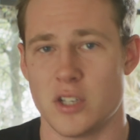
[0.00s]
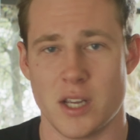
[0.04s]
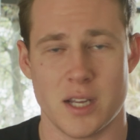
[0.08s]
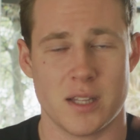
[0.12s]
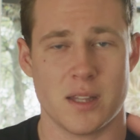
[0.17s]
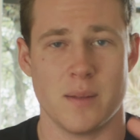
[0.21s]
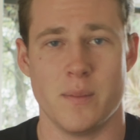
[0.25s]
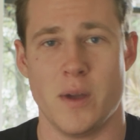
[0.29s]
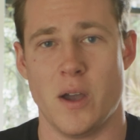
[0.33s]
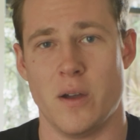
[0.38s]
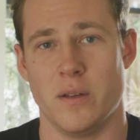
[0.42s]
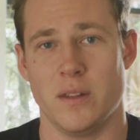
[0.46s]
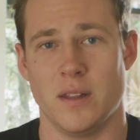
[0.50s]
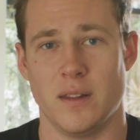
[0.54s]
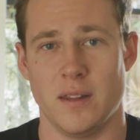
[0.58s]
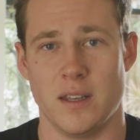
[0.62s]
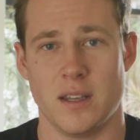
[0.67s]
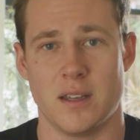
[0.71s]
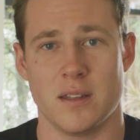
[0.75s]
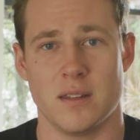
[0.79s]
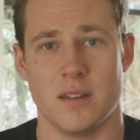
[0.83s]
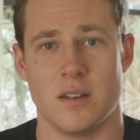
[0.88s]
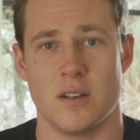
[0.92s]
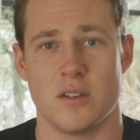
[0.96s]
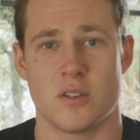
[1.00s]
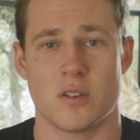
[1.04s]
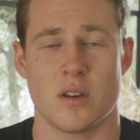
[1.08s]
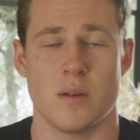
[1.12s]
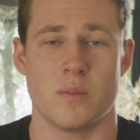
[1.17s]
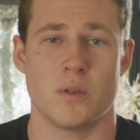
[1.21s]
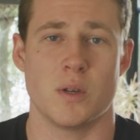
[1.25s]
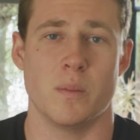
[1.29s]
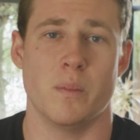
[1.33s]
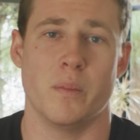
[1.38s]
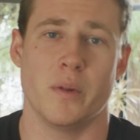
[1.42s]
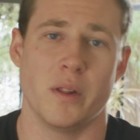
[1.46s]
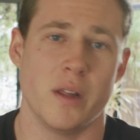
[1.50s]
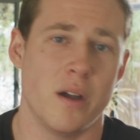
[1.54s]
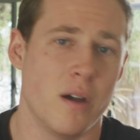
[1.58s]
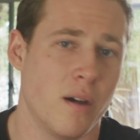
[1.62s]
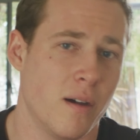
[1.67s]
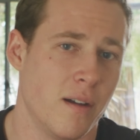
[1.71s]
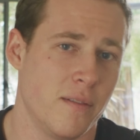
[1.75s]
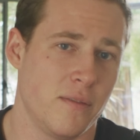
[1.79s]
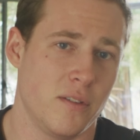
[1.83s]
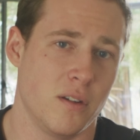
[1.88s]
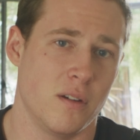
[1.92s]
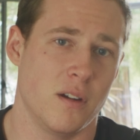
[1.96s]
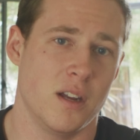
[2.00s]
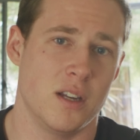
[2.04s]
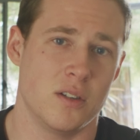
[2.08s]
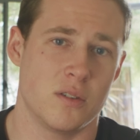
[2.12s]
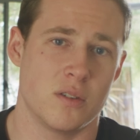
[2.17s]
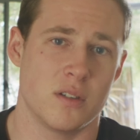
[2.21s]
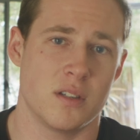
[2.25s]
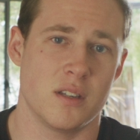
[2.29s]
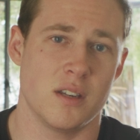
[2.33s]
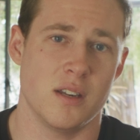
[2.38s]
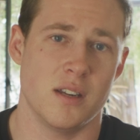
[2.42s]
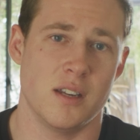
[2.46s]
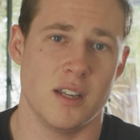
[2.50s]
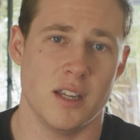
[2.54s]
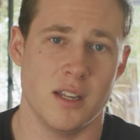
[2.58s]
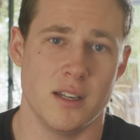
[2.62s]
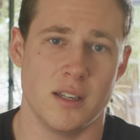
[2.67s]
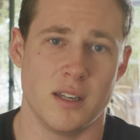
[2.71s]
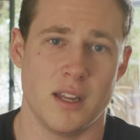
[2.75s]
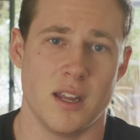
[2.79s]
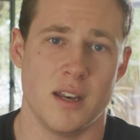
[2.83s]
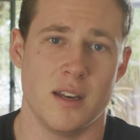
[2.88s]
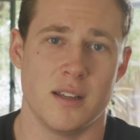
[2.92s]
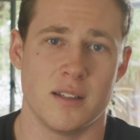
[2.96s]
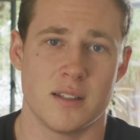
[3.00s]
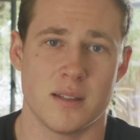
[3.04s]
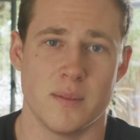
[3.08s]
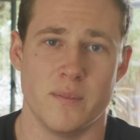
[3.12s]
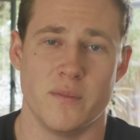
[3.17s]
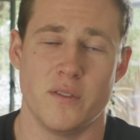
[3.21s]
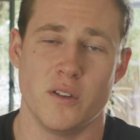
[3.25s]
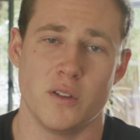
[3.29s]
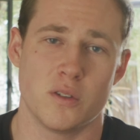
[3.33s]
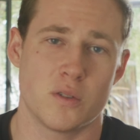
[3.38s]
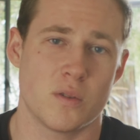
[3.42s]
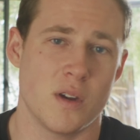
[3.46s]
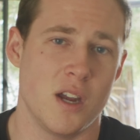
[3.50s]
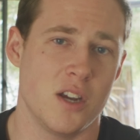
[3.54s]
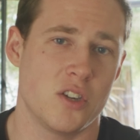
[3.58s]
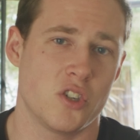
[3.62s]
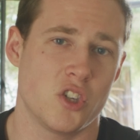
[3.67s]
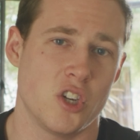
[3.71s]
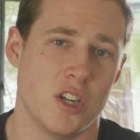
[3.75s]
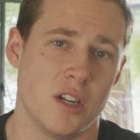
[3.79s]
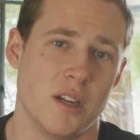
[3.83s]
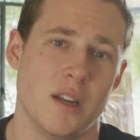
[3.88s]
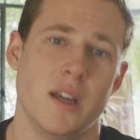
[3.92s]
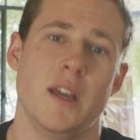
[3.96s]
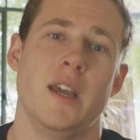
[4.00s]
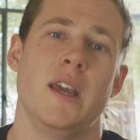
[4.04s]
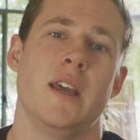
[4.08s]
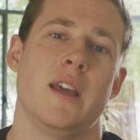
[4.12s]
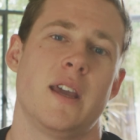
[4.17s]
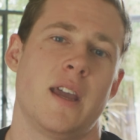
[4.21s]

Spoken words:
Check them out in the link in the description below if you're interested in getting some filtration